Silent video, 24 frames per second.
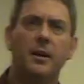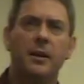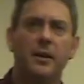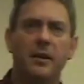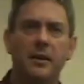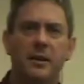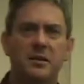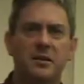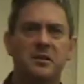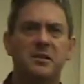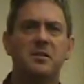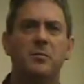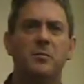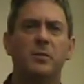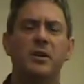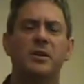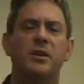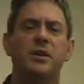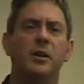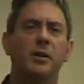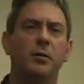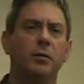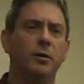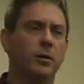This is a
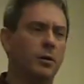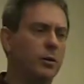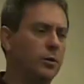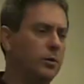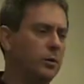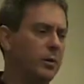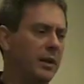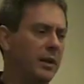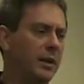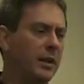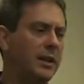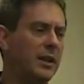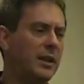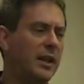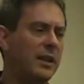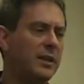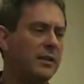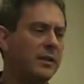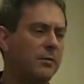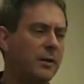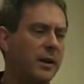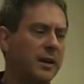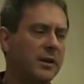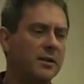material called a
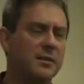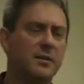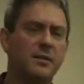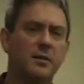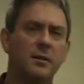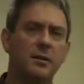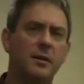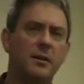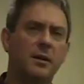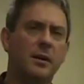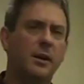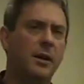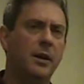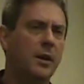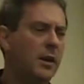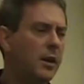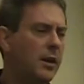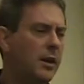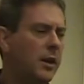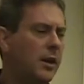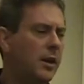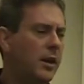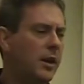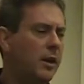clathrate,
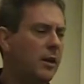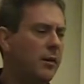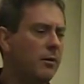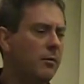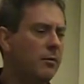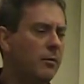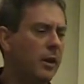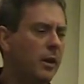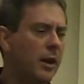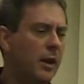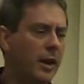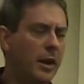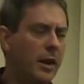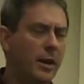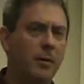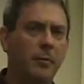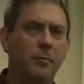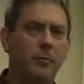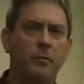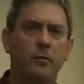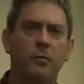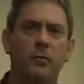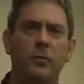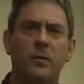
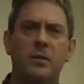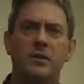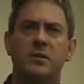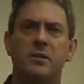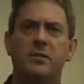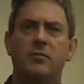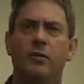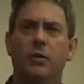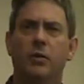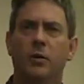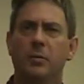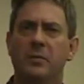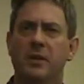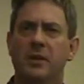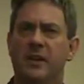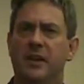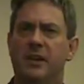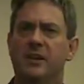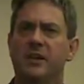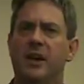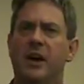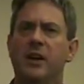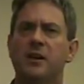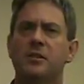which is formed in the
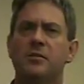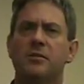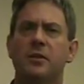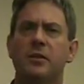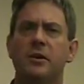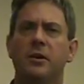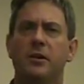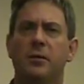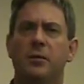tundra and